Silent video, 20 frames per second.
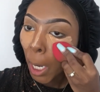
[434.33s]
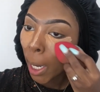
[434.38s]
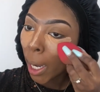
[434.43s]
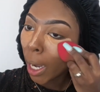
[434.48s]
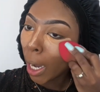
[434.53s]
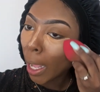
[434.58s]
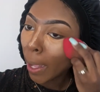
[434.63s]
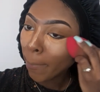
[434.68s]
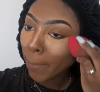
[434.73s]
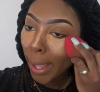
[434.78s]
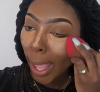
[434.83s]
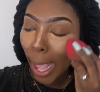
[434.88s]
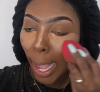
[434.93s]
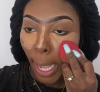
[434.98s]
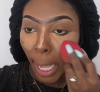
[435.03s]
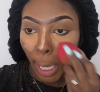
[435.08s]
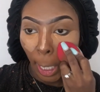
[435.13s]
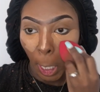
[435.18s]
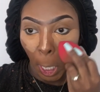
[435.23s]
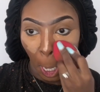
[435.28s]
girl, I
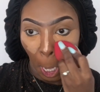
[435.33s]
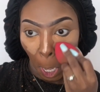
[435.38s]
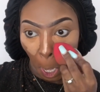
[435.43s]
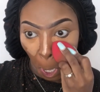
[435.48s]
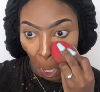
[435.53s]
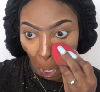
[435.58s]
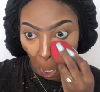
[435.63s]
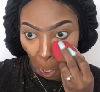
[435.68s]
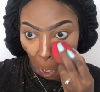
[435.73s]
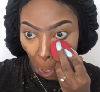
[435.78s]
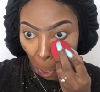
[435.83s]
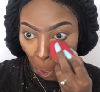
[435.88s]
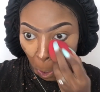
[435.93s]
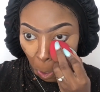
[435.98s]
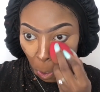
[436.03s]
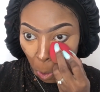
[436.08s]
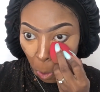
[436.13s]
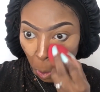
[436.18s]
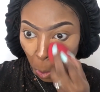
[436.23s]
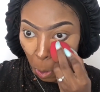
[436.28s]
gotta go, you
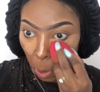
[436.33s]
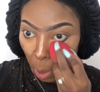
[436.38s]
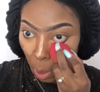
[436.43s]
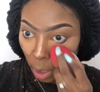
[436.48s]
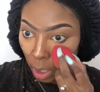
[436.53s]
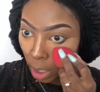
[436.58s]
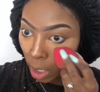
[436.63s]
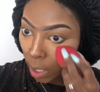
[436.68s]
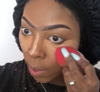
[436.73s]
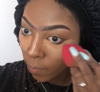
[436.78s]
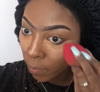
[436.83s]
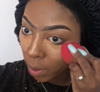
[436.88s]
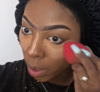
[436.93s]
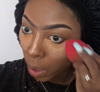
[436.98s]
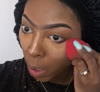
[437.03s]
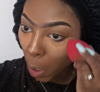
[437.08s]
know? Like, I have to